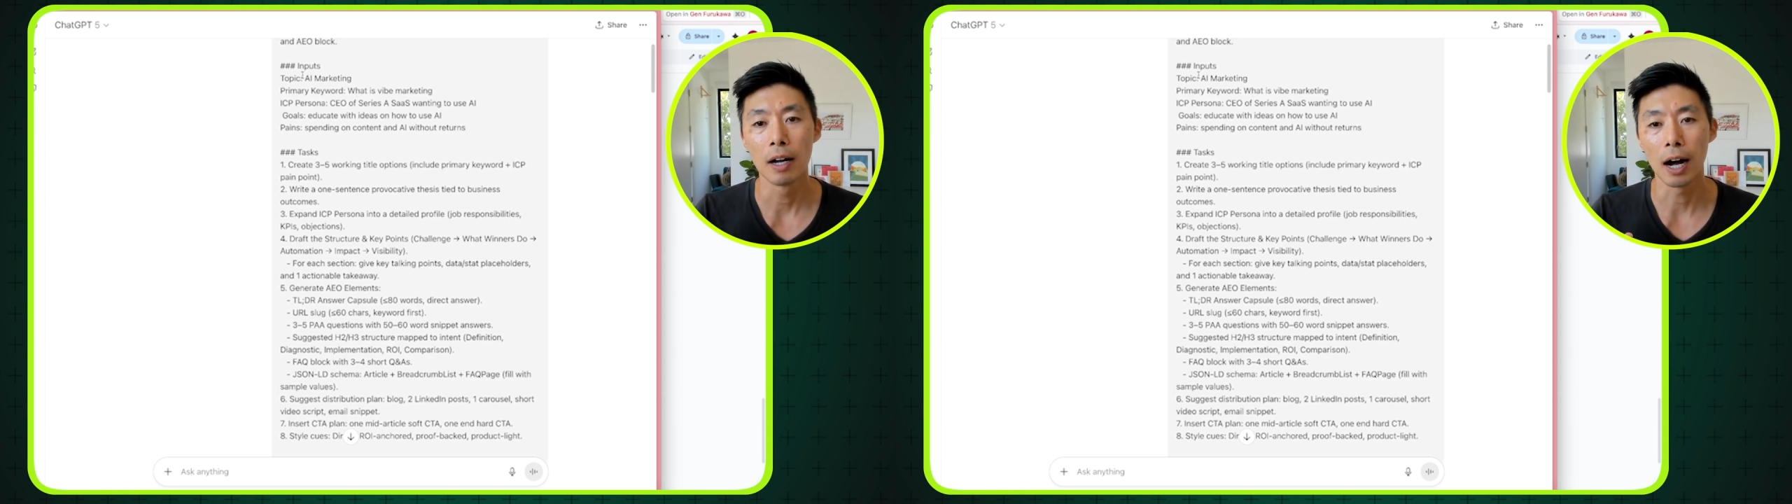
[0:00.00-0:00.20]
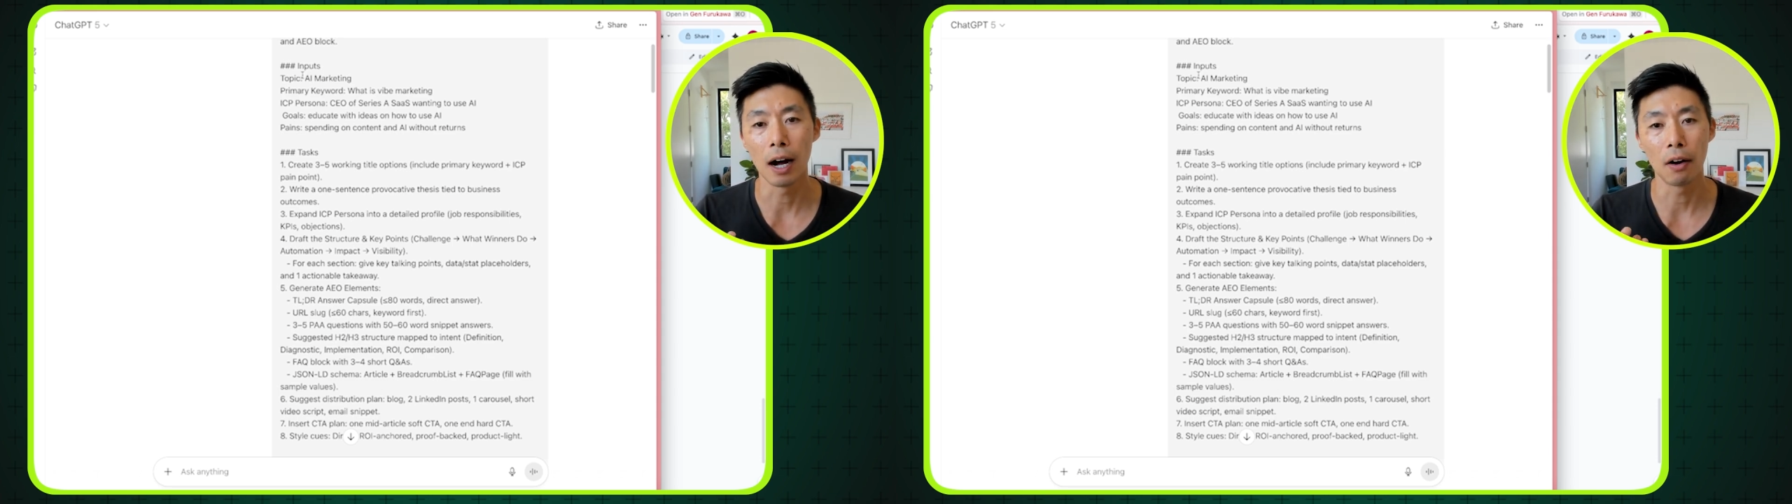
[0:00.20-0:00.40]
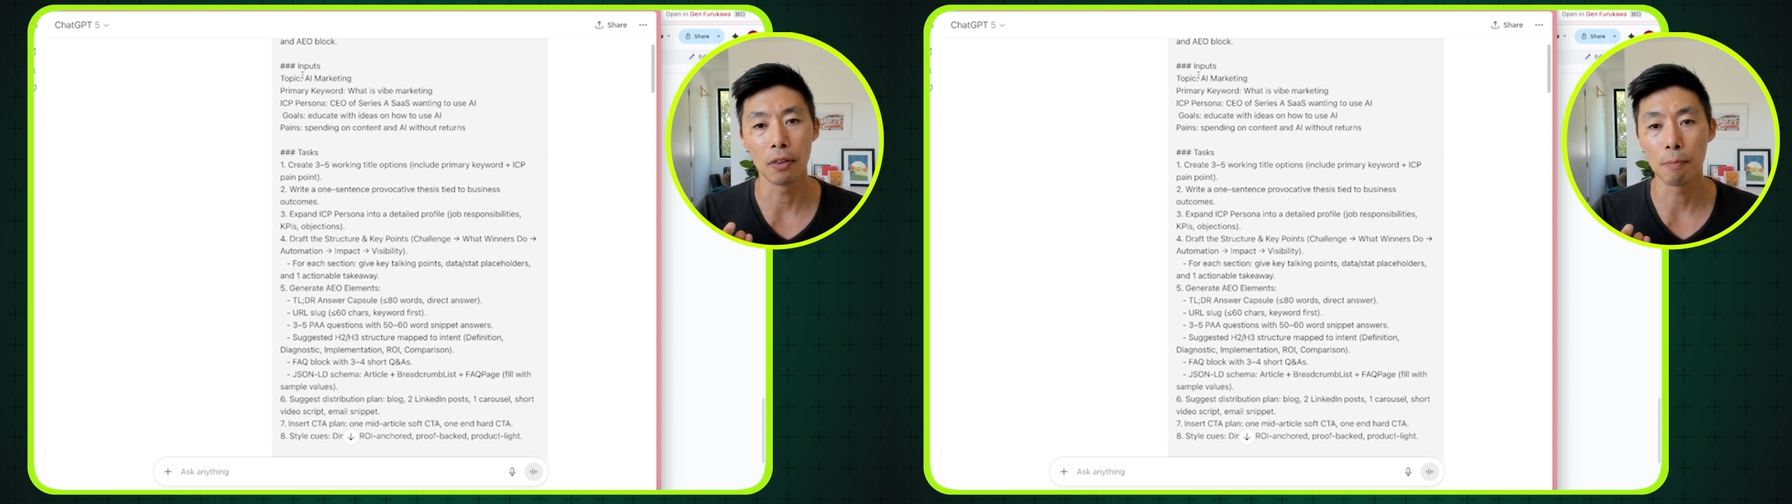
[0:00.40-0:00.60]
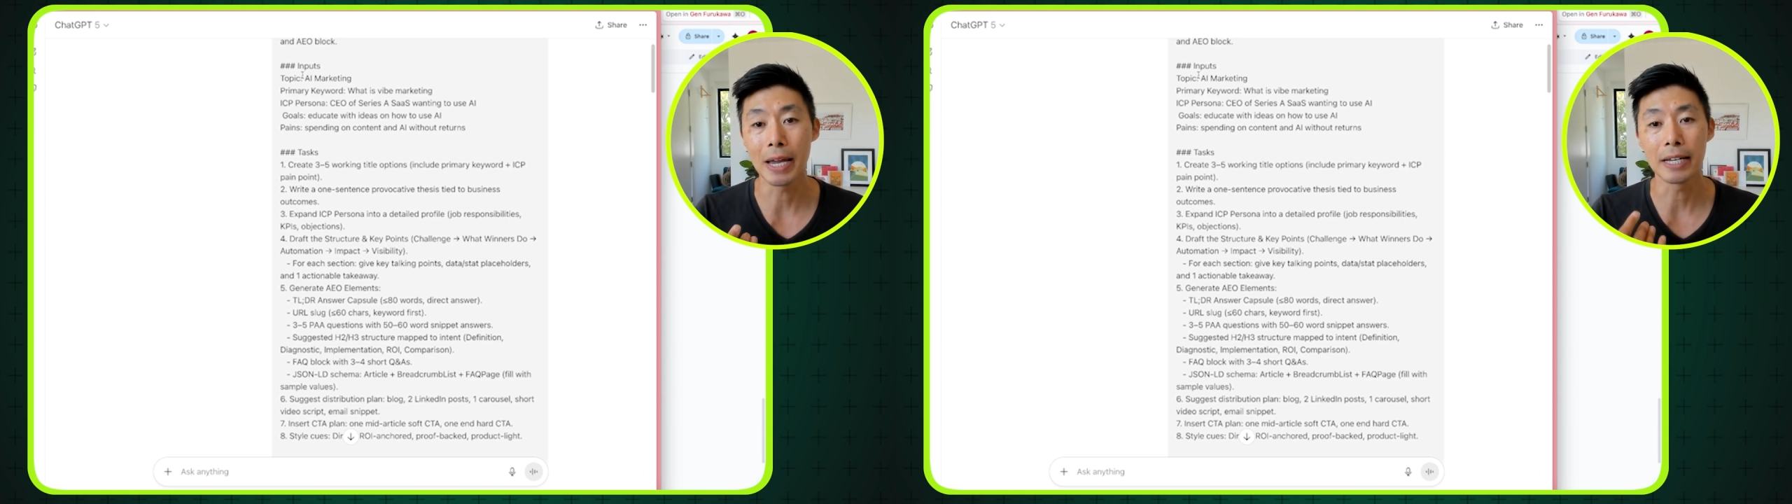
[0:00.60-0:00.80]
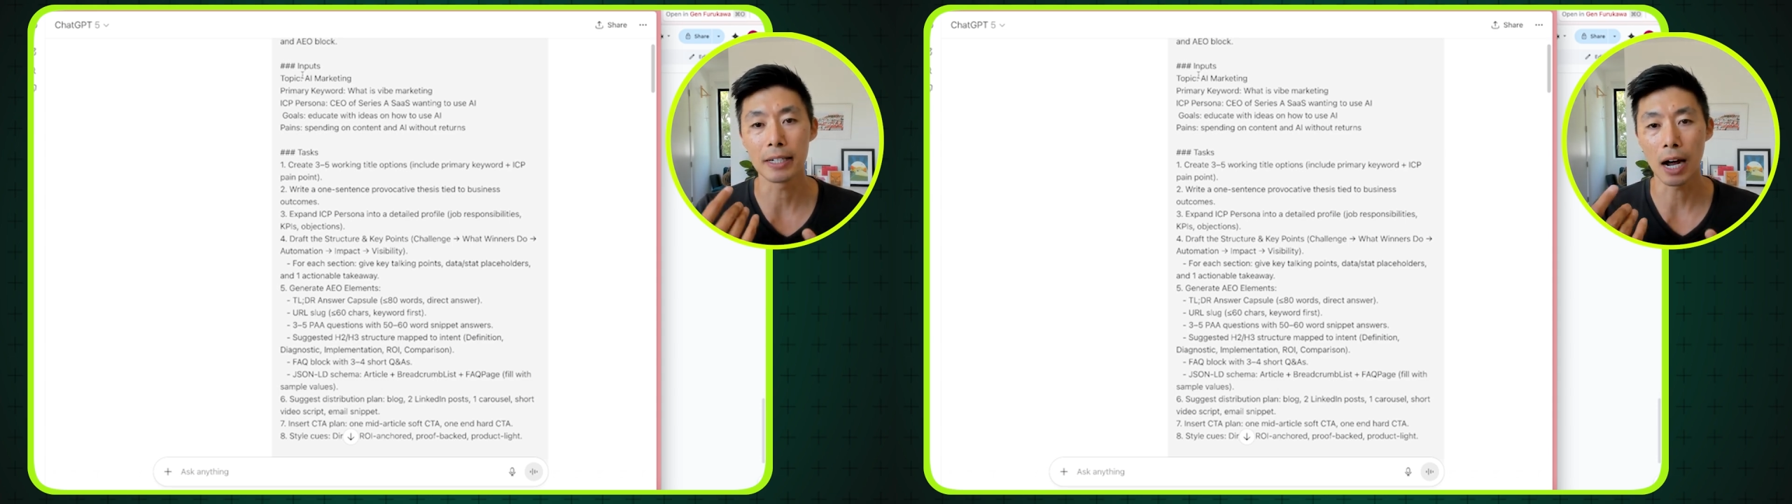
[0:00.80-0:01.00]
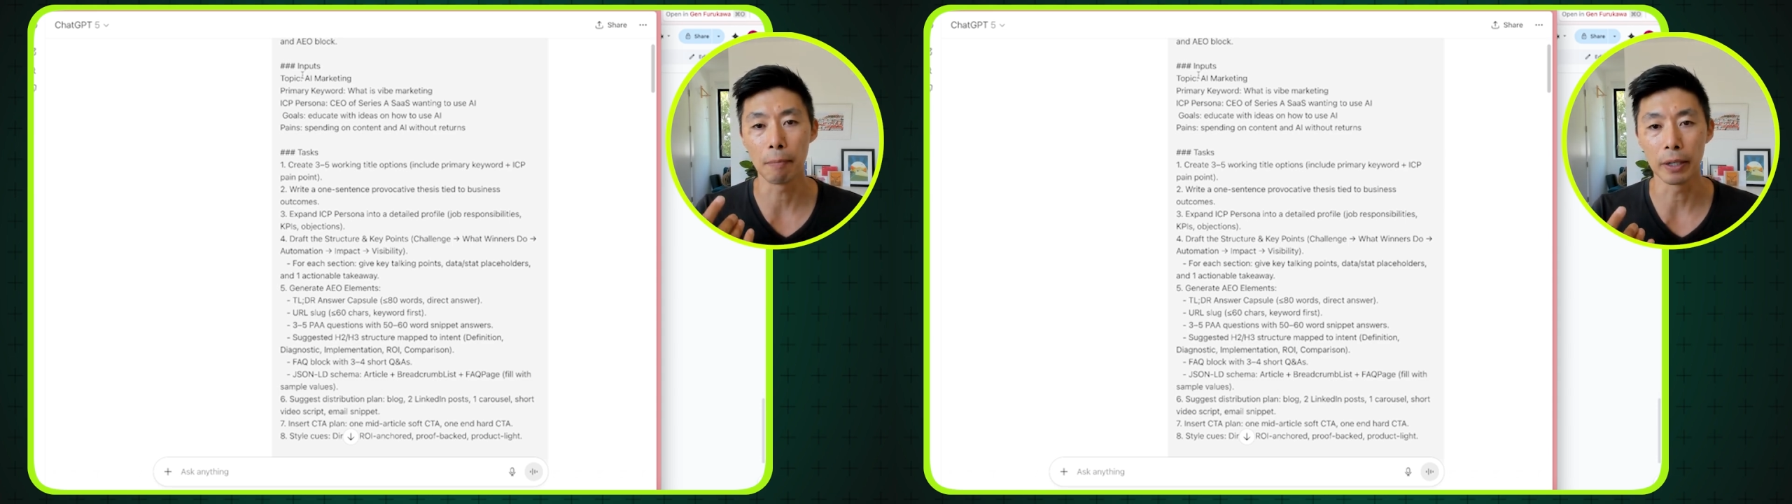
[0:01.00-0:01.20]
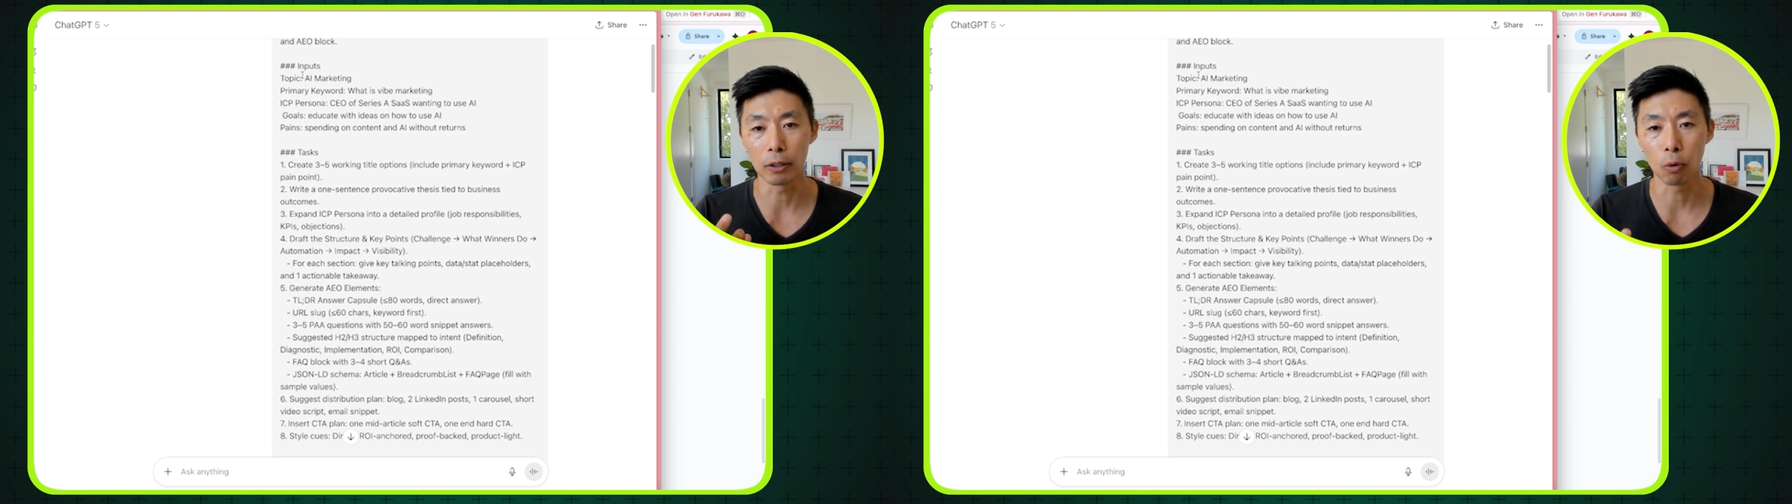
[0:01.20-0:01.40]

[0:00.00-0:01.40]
the main topic